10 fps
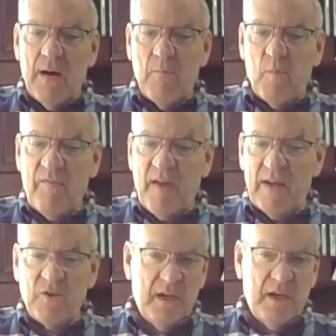we've had
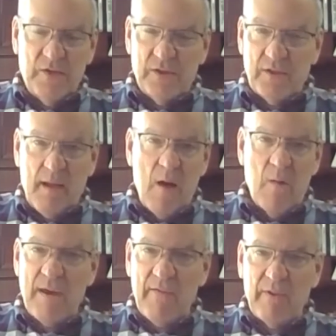a change in how
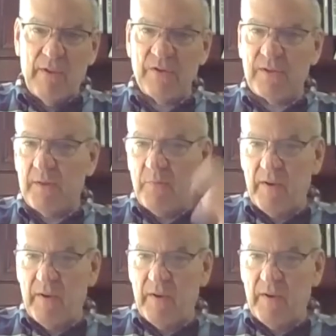we have leadership.